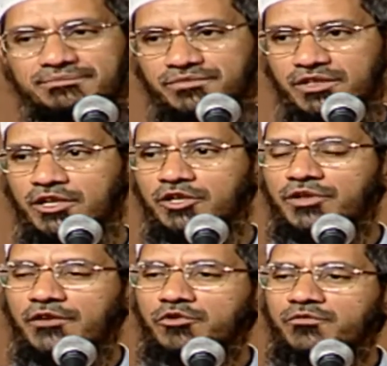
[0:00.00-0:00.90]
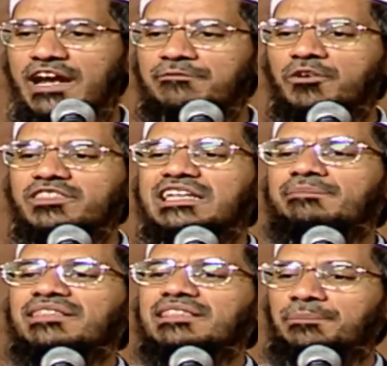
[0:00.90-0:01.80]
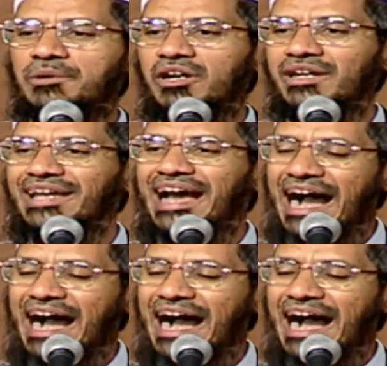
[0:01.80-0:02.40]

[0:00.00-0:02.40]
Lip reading: So you have to wait for 3 monthly periods.